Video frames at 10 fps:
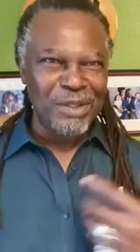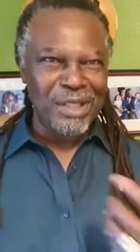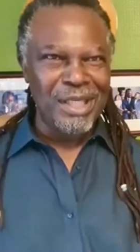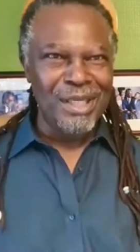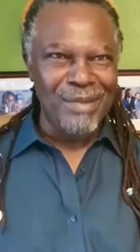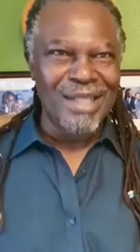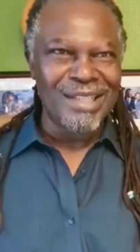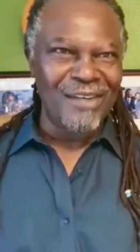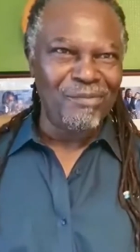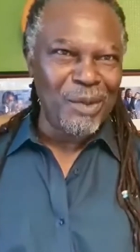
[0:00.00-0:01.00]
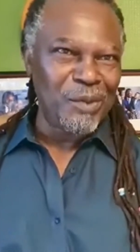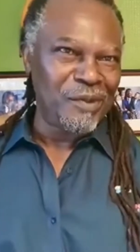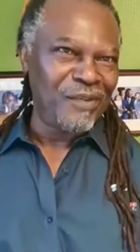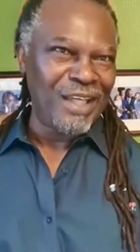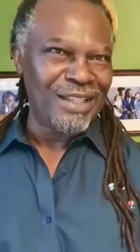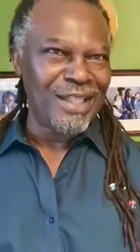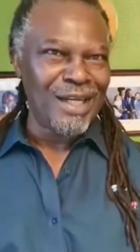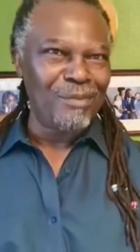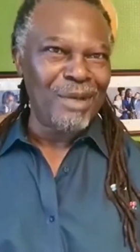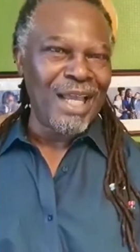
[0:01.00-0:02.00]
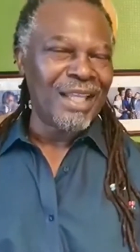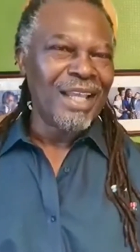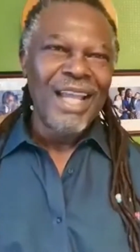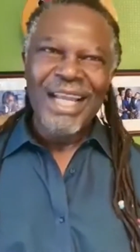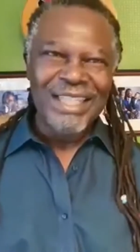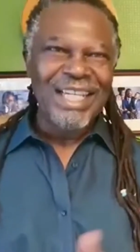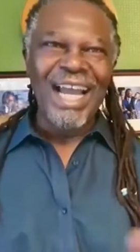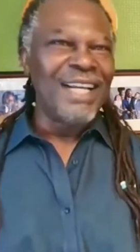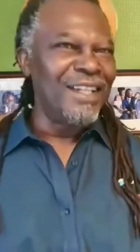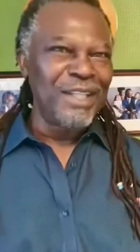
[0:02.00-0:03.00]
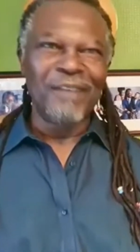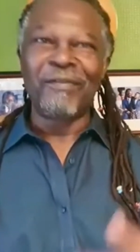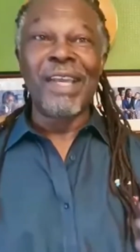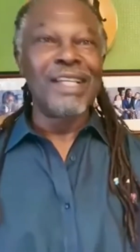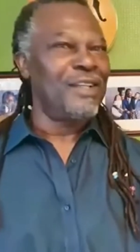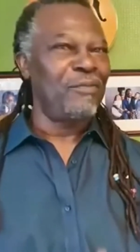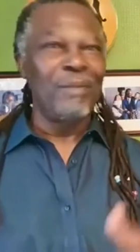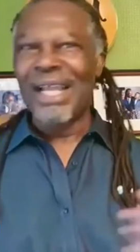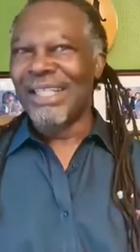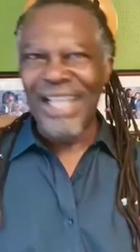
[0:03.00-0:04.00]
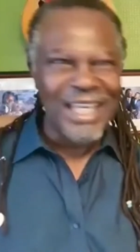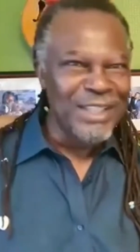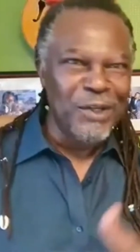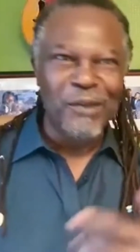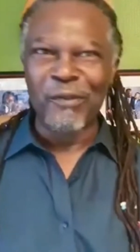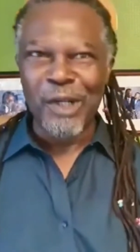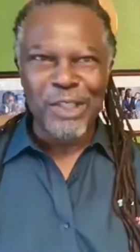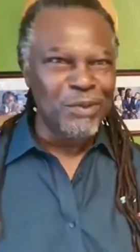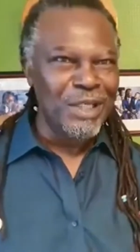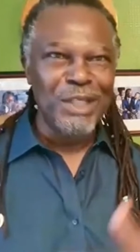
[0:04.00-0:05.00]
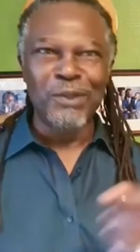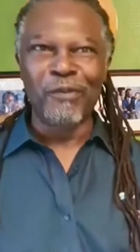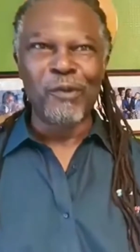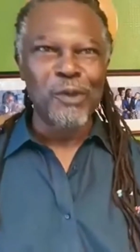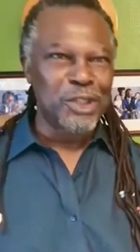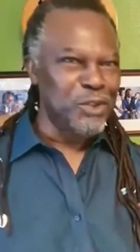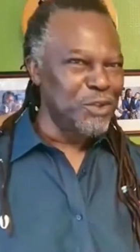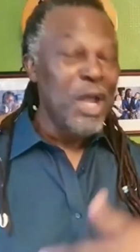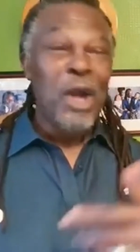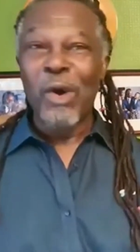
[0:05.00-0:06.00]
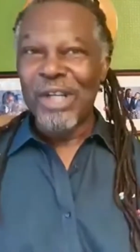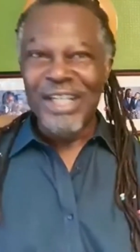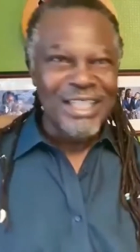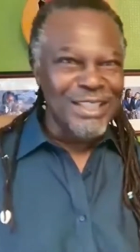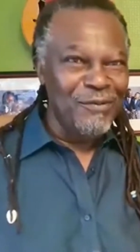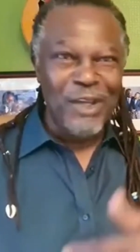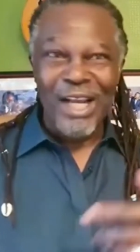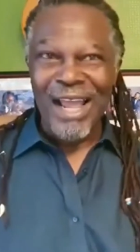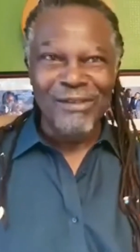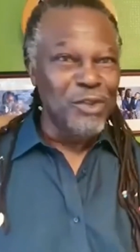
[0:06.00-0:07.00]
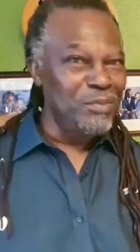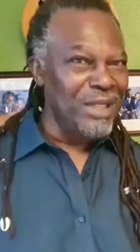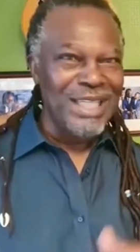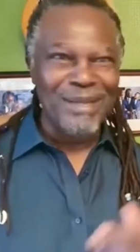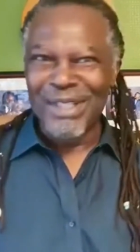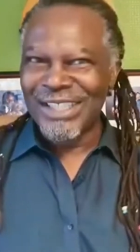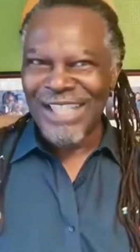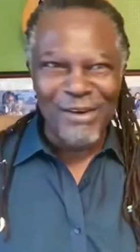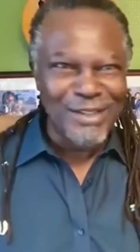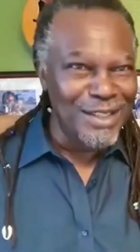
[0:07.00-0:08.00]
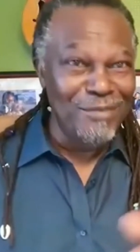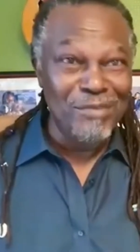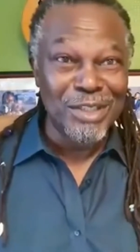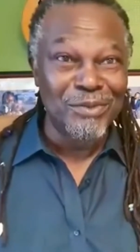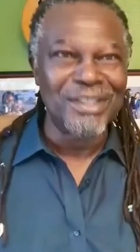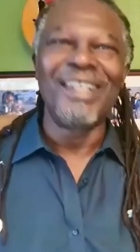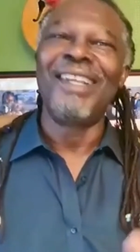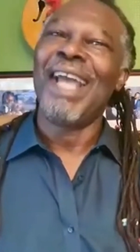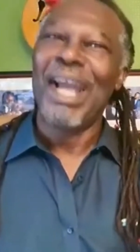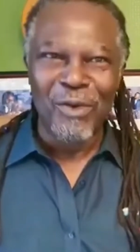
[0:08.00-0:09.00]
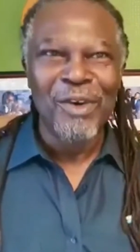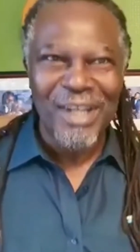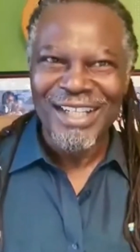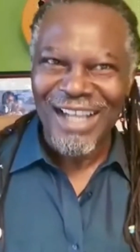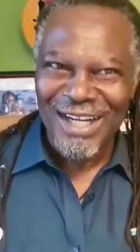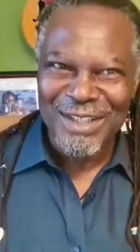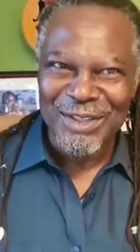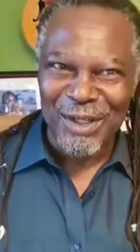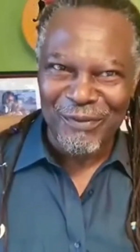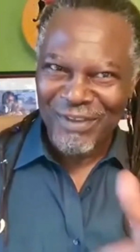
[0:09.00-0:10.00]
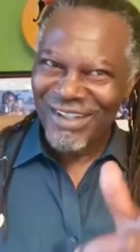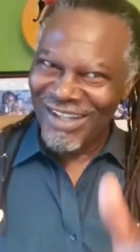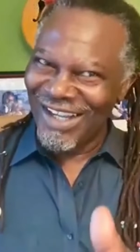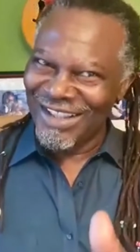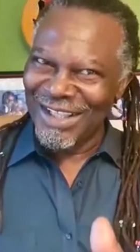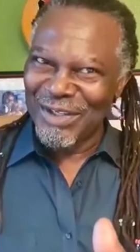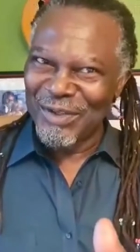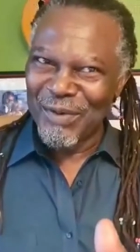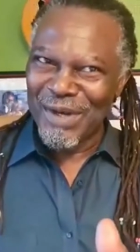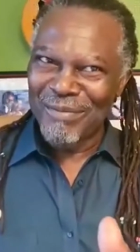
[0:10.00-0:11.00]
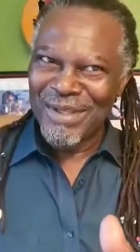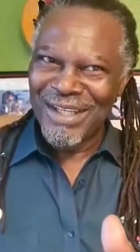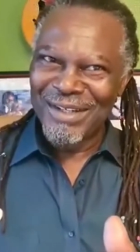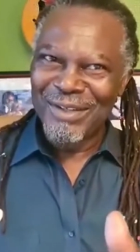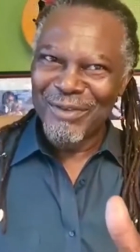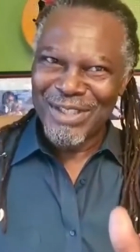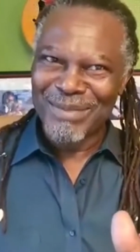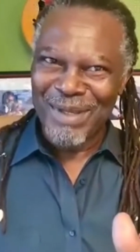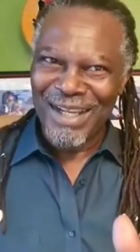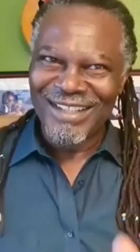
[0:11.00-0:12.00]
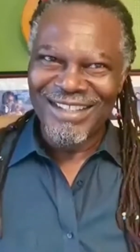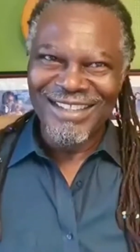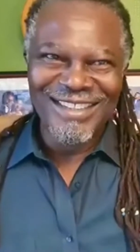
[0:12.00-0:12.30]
to keep myself motivated. And I'm like, the tide in the affairs of man, taking up the floods will lead to fortune. All the days of your lives could be deemed in shallows and in miseries, and all that kind of stuff. I think you know what I mean. Respect.